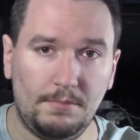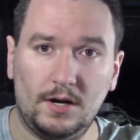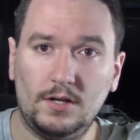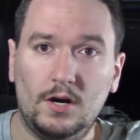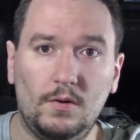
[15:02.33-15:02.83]
keep
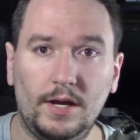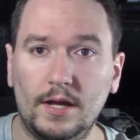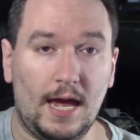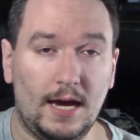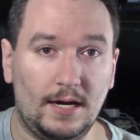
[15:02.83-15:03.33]
on
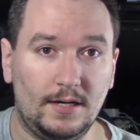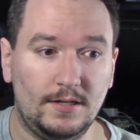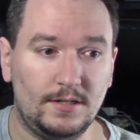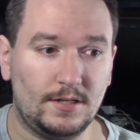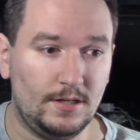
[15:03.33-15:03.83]
going,
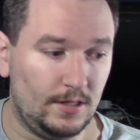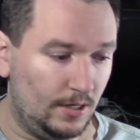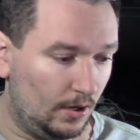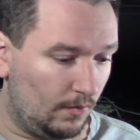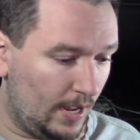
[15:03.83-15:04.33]
and
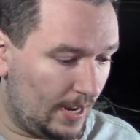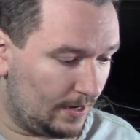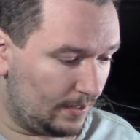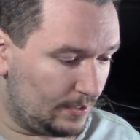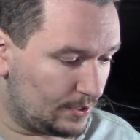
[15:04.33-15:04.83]

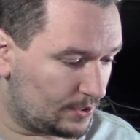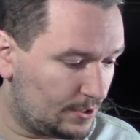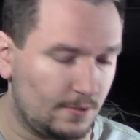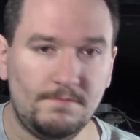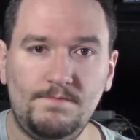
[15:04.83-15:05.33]
and
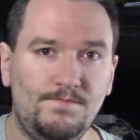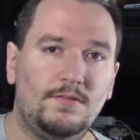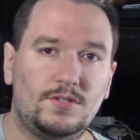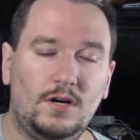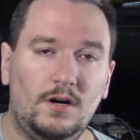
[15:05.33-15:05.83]
just
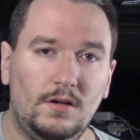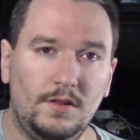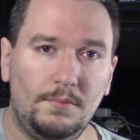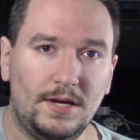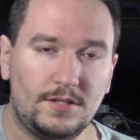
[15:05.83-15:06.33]
give us all
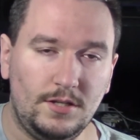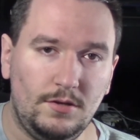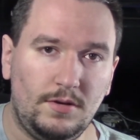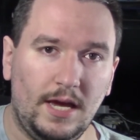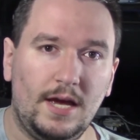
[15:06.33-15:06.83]
the best
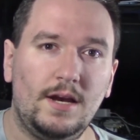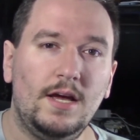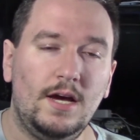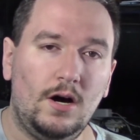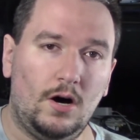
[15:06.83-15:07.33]
that you can,
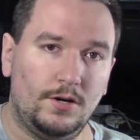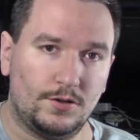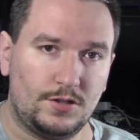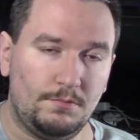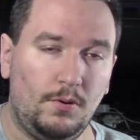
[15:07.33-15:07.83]
all
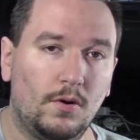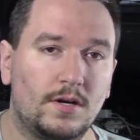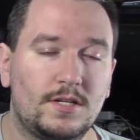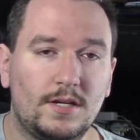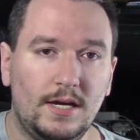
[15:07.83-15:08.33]
your
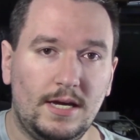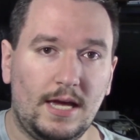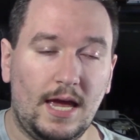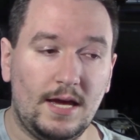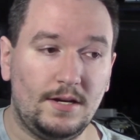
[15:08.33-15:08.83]
support,
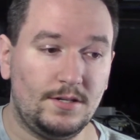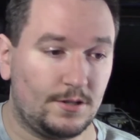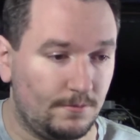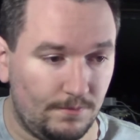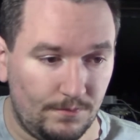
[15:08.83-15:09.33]

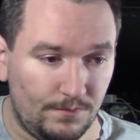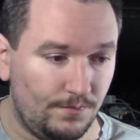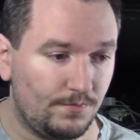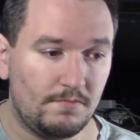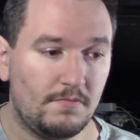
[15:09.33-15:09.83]
and
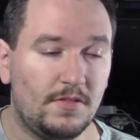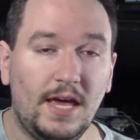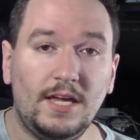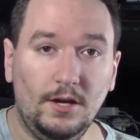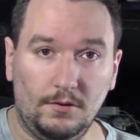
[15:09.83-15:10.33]

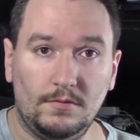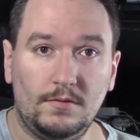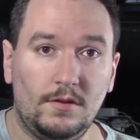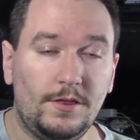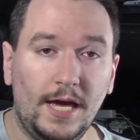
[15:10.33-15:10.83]
thank
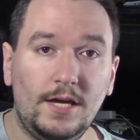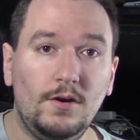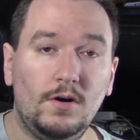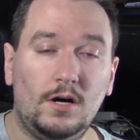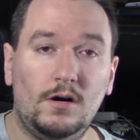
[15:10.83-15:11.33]

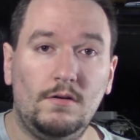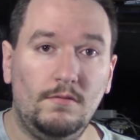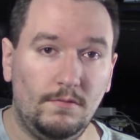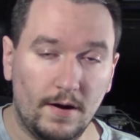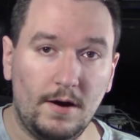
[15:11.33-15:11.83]
you all
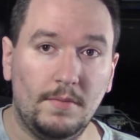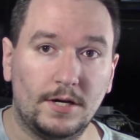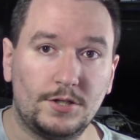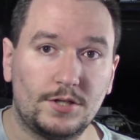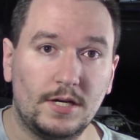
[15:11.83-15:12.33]
very
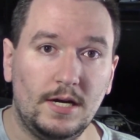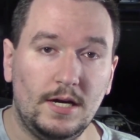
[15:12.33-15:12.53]
much.